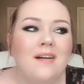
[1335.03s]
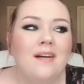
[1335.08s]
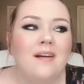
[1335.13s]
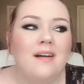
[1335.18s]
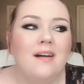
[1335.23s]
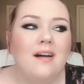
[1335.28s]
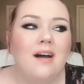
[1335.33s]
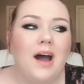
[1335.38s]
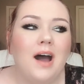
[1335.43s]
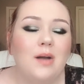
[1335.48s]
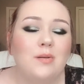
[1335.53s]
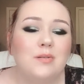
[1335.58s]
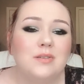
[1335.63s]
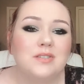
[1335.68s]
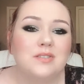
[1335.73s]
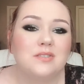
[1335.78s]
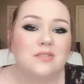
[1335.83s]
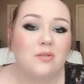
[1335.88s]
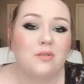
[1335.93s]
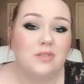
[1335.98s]
I was
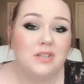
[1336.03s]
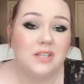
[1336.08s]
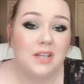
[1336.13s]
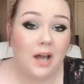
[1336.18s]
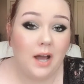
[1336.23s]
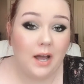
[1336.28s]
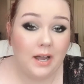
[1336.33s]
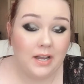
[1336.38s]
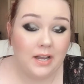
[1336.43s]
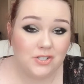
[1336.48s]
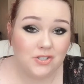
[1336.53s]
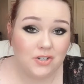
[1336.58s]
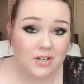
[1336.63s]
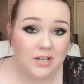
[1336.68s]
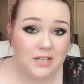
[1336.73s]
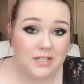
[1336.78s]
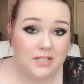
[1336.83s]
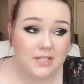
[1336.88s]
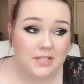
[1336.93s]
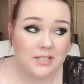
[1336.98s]
so
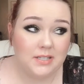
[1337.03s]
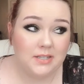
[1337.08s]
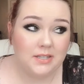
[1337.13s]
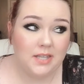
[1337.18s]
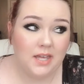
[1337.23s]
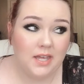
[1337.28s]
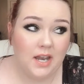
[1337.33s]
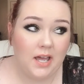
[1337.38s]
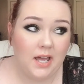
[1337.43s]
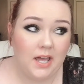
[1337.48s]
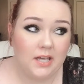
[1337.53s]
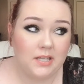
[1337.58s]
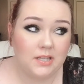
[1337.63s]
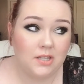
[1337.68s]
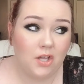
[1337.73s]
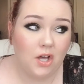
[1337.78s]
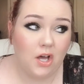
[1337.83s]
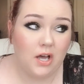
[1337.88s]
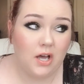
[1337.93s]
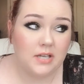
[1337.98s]
dehydrated that I had
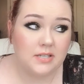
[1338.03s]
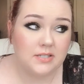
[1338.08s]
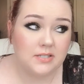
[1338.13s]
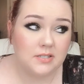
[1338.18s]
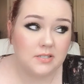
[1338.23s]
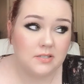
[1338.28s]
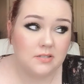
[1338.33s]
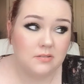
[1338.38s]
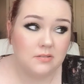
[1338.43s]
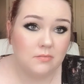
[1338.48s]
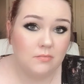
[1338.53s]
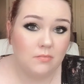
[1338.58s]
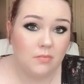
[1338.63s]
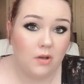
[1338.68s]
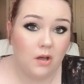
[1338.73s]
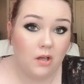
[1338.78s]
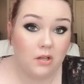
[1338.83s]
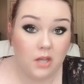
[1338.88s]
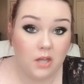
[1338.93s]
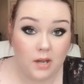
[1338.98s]
lost
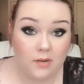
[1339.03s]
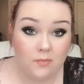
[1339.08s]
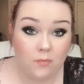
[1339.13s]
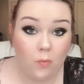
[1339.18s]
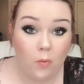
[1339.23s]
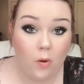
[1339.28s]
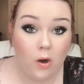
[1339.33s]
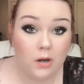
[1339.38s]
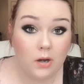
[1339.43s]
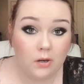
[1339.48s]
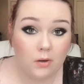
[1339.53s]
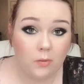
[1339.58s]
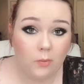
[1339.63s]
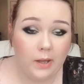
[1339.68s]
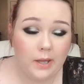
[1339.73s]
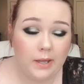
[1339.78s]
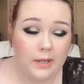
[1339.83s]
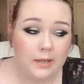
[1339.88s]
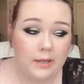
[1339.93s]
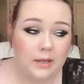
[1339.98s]
a lot of water
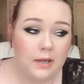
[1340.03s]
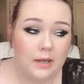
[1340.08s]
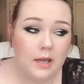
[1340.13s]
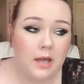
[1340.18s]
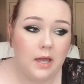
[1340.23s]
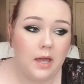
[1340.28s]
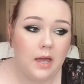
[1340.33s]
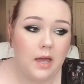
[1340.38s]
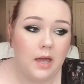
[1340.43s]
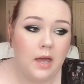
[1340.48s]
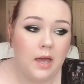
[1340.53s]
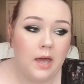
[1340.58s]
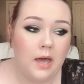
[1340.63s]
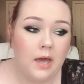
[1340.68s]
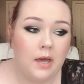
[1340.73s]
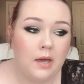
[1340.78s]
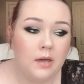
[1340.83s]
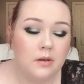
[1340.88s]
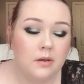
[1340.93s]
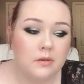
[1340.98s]
weight,
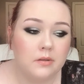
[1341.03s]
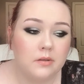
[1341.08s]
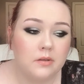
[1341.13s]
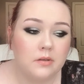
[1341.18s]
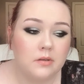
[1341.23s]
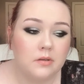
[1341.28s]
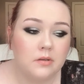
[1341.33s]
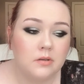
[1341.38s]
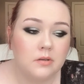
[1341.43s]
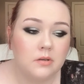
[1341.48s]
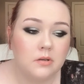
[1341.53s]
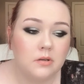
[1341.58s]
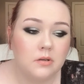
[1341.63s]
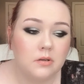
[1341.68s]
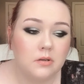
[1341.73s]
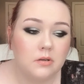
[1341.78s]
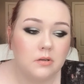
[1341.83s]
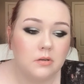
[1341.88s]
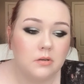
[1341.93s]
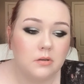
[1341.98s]
and
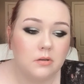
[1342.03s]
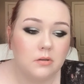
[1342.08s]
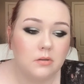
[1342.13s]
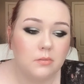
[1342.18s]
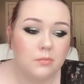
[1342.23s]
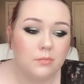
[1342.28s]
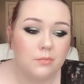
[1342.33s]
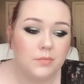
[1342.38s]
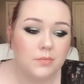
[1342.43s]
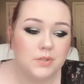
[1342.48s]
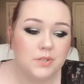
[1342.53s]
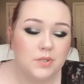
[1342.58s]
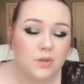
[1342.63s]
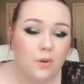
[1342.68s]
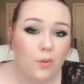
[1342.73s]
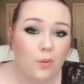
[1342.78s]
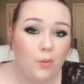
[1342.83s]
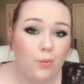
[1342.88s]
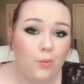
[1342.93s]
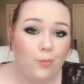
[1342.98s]

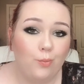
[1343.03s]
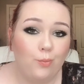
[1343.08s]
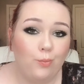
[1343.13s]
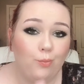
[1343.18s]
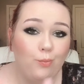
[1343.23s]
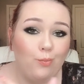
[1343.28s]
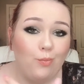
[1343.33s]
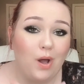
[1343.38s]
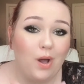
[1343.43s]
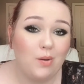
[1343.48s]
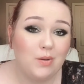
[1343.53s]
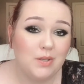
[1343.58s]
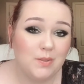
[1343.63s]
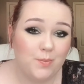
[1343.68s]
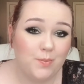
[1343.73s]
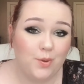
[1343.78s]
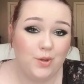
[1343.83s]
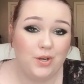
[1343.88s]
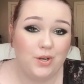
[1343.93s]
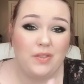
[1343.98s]
so I was
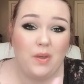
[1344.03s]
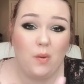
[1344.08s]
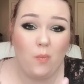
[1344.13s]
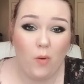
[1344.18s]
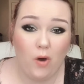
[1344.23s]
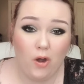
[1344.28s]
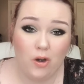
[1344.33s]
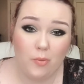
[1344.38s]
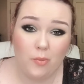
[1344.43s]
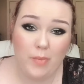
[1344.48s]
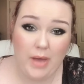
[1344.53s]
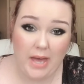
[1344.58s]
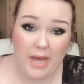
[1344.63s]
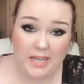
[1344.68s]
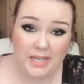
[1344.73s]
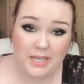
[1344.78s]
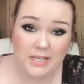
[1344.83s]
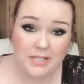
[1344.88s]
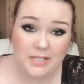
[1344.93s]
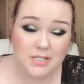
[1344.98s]
putting that water
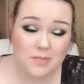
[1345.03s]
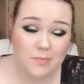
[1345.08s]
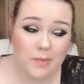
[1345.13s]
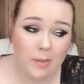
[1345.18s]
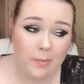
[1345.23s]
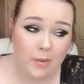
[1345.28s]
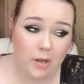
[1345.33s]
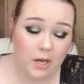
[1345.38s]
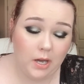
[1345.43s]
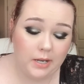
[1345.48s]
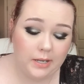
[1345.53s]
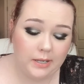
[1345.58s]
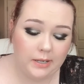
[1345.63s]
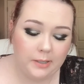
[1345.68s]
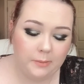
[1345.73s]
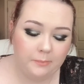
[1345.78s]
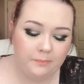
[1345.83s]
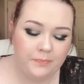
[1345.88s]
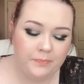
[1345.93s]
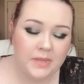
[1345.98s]
back into my
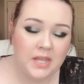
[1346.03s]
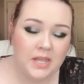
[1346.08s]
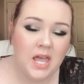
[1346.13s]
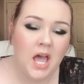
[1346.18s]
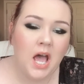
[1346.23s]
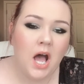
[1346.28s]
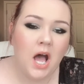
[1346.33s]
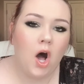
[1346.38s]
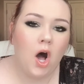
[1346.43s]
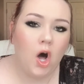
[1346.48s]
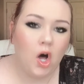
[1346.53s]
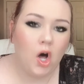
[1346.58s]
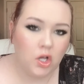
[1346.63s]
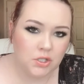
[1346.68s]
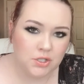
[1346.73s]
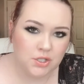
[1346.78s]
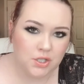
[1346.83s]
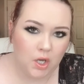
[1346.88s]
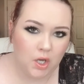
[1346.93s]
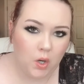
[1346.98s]
body.
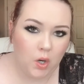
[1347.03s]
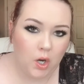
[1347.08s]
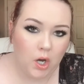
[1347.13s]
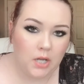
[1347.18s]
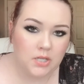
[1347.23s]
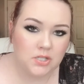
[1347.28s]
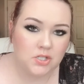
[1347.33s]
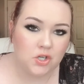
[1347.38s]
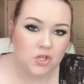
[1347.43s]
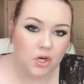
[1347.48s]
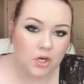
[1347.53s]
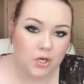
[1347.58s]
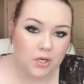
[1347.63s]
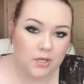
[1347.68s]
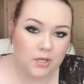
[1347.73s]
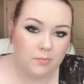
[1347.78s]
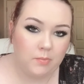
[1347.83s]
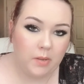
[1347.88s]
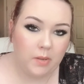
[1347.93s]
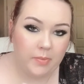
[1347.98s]
Also, I
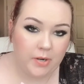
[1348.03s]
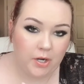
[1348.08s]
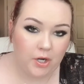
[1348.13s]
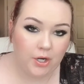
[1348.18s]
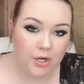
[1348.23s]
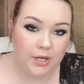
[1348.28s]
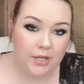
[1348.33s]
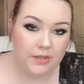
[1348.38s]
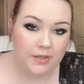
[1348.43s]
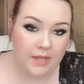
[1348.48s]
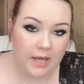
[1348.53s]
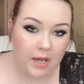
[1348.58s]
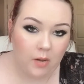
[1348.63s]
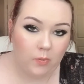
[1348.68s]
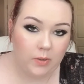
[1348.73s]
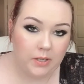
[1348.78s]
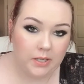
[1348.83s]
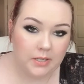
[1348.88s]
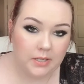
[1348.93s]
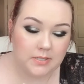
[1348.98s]
started my period that
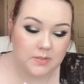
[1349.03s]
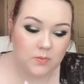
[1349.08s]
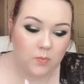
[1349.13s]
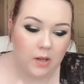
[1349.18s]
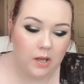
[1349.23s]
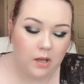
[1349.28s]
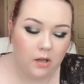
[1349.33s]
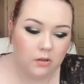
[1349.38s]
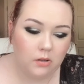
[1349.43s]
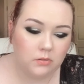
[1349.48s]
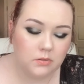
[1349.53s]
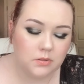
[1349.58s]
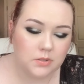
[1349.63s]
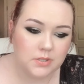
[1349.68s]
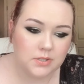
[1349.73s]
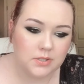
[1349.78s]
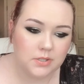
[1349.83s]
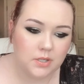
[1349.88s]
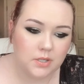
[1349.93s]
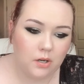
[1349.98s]
week as well,
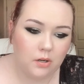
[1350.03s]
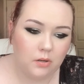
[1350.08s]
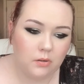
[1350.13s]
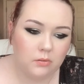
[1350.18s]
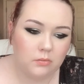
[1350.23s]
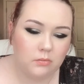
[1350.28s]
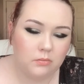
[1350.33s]
so